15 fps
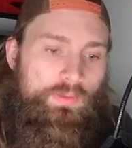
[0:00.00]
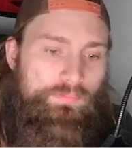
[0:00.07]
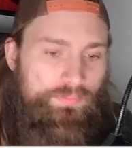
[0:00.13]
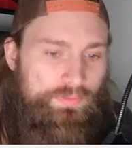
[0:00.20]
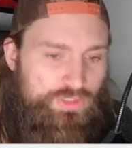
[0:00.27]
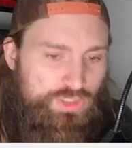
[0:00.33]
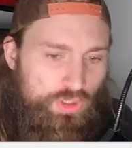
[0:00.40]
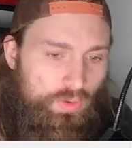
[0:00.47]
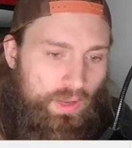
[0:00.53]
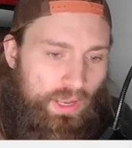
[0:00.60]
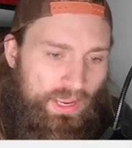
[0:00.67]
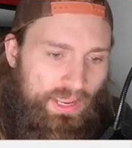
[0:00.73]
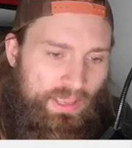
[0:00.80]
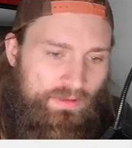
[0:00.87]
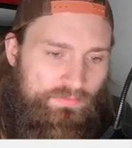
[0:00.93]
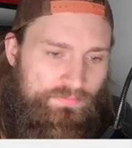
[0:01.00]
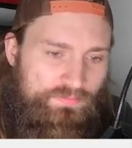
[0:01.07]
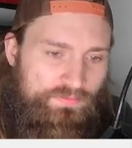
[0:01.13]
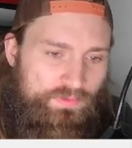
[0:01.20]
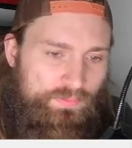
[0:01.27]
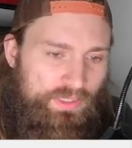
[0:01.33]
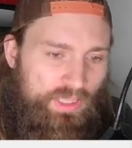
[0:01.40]
So I
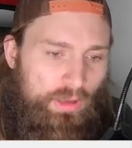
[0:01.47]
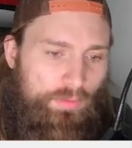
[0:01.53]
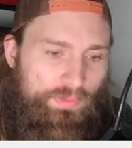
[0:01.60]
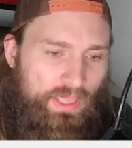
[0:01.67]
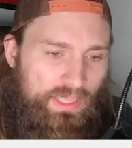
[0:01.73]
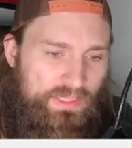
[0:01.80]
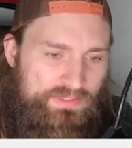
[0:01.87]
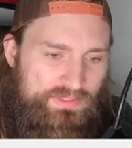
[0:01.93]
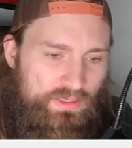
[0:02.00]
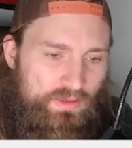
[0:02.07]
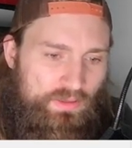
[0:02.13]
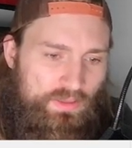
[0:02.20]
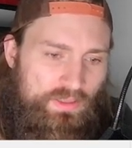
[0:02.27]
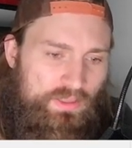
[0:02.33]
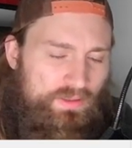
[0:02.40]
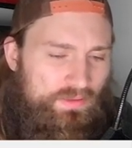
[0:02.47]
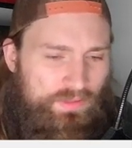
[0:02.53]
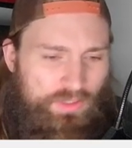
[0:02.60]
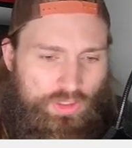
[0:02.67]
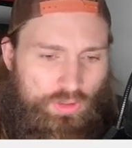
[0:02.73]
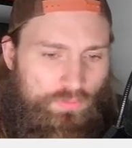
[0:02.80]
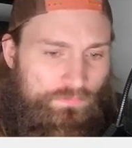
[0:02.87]
have Miguel Baeza,
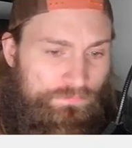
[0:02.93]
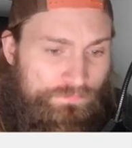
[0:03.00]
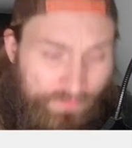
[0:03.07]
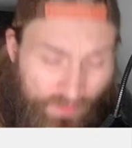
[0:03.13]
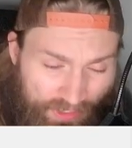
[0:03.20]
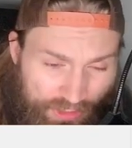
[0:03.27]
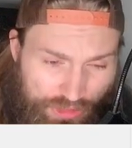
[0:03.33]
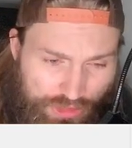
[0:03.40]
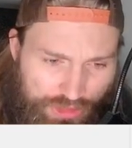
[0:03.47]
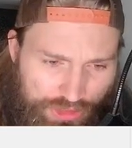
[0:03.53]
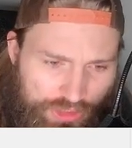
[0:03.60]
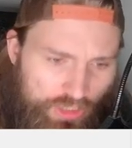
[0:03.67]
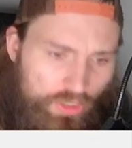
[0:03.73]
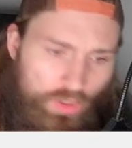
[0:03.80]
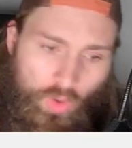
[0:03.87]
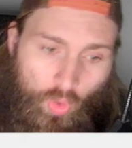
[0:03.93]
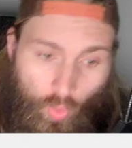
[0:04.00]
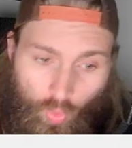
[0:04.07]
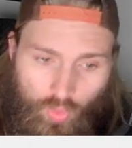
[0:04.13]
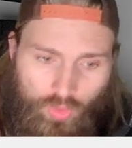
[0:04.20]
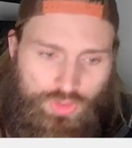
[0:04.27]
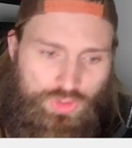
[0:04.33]
you know, finish.
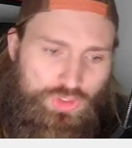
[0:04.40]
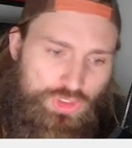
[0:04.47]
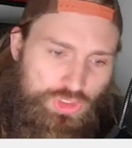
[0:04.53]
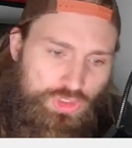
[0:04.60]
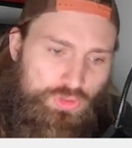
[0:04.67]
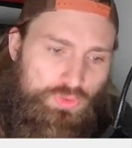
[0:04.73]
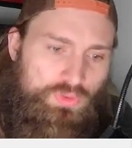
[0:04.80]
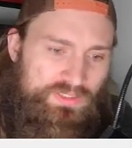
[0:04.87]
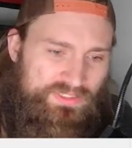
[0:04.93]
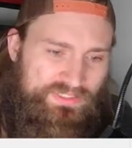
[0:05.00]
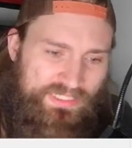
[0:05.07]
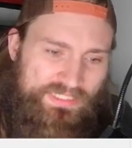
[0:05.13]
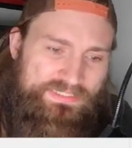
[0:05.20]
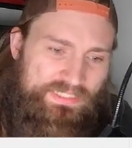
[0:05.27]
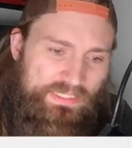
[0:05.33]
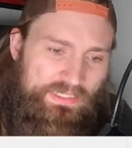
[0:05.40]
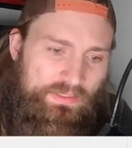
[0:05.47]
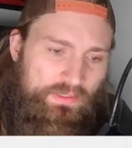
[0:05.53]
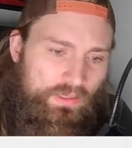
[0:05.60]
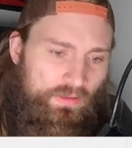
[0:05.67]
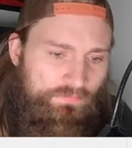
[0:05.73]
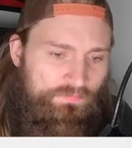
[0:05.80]
Or you could do
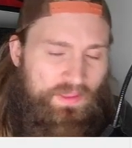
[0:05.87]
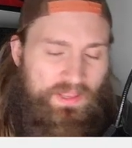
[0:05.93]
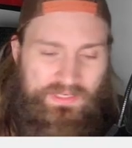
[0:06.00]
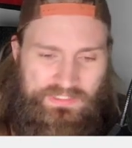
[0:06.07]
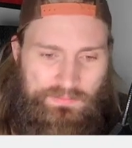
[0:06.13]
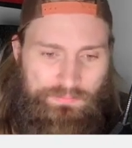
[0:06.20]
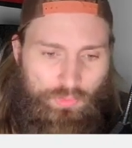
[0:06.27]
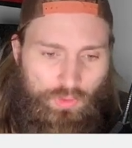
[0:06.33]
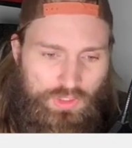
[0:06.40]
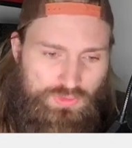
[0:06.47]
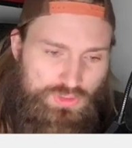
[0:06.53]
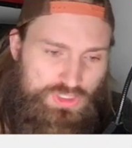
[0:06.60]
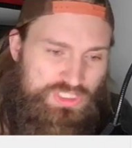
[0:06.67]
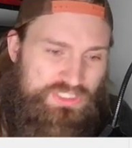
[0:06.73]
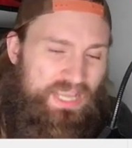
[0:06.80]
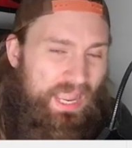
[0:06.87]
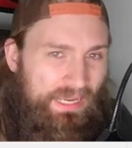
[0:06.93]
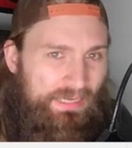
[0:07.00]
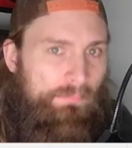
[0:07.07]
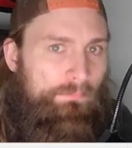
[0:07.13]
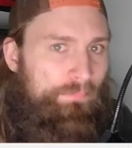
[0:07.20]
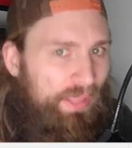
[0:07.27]
60 fantasy points, which is
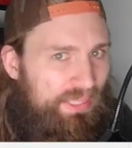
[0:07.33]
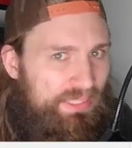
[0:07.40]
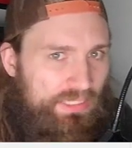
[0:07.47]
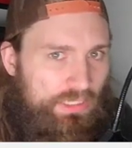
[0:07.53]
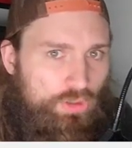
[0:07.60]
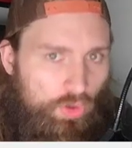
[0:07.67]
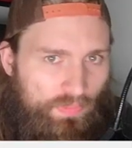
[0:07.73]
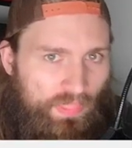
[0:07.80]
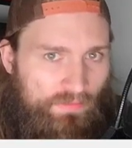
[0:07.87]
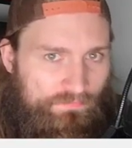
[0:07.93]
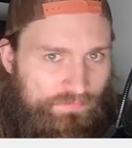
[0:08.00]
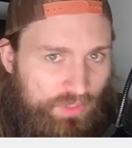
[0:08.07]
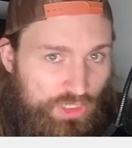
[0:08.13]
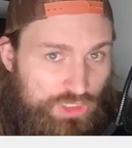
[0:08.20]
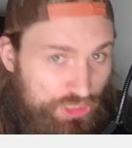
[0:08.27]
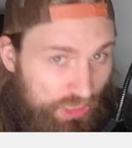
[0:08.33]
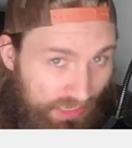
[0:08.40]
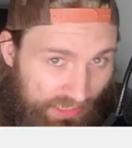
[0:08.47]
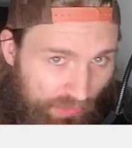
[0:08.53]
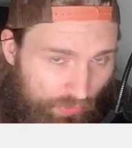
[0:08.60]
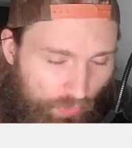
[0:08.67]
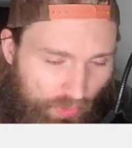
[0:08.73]
kind of banking on that finish
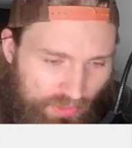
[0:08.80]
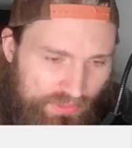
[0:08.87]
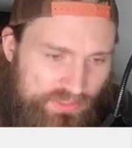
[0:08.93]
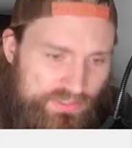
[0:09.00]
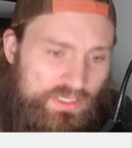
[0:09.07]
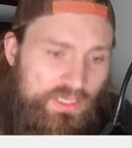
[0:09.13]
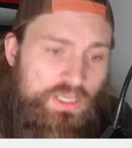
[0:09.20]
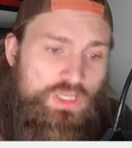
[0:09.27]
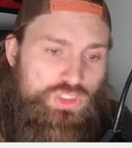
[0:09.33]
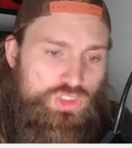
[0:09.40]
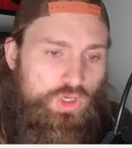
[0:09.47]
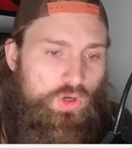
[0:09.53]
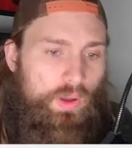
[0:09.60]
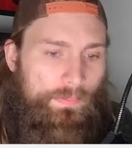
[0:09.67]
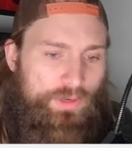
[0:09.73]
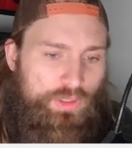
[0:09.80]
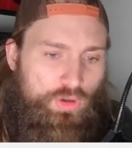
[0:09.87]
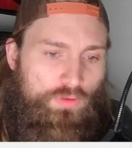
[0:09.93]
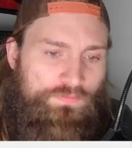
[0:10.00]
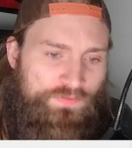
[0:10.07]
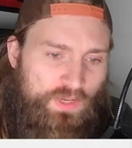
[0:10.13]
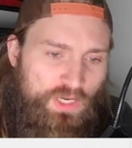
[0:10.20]
anyways. So I'm going to
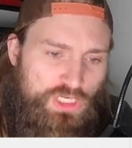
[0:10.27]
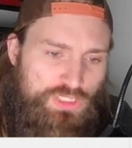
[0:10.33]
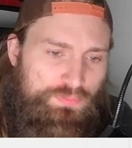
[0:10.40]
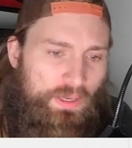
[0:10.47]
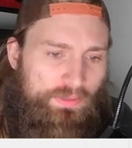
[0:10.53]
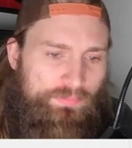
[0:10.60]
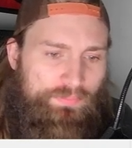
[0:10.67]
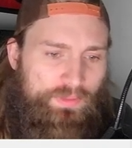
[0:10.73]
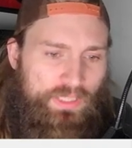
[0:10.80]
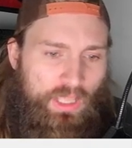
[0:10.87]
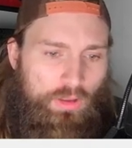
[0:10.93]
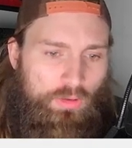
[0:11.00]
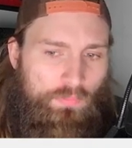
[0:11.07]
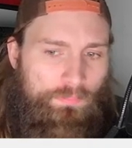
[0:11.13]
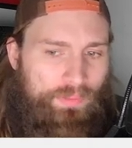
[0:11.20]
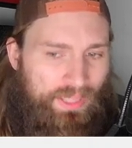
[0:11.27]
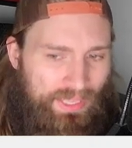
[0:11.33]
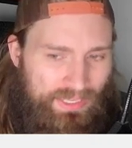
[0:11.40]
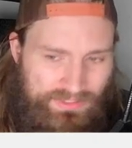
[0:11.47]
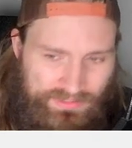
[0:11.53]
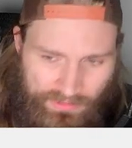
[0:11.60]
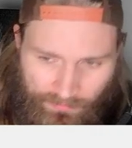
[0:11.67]
go finish by Miguel
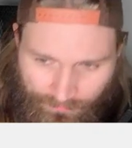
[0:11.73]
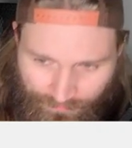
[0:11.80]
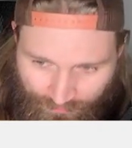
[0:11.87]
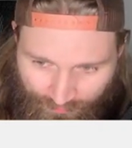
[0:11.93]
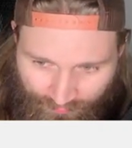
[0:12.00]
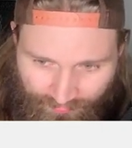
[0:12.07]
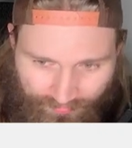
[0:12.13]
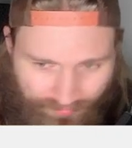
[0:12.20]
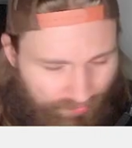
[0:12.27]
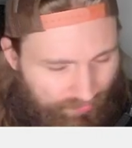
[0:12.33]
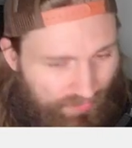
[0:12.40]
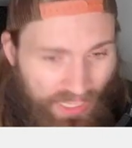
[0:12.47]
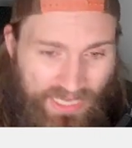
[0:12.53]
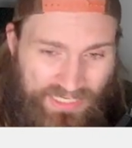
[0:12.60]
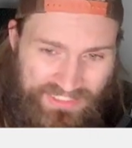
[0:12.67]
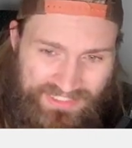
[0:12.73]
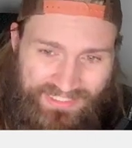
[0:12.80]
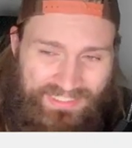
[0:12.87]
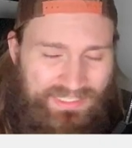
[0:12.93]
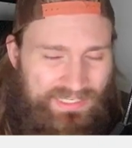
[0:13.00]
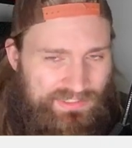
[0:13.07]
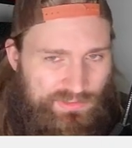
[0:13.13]
Baeza. I just
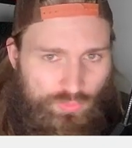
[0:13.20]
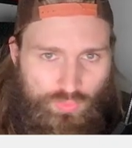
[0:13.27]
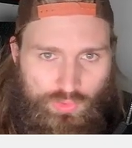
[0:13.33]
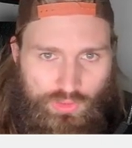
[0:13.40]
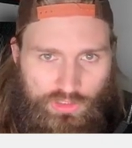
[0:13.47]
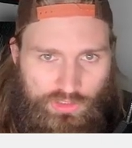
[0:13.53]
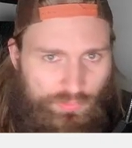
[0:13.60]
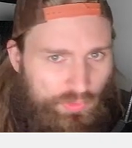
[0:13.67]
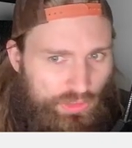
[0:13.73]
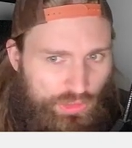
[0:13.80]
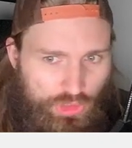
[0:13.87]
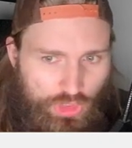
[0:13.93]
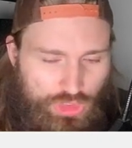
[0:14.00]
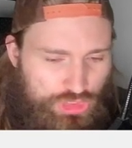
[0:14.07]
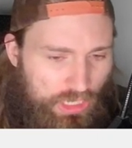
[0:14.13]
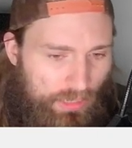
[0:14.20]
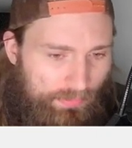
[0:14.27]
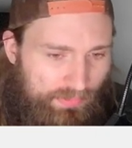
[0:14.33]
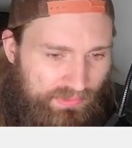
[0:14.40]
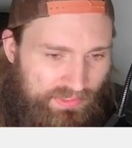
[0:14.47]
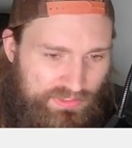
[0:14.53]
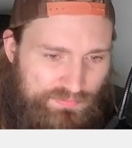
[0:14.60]
think he does a really, really good job
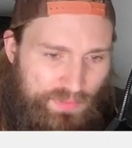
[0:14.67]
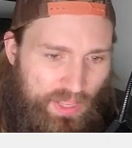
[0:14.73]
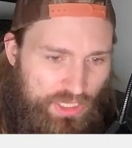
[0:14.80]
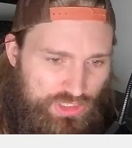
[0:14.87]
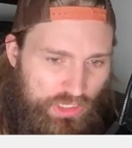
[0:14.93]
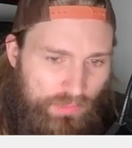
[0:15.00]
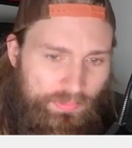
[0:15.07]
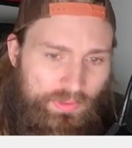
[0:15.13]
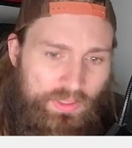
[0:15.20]
in this matchup.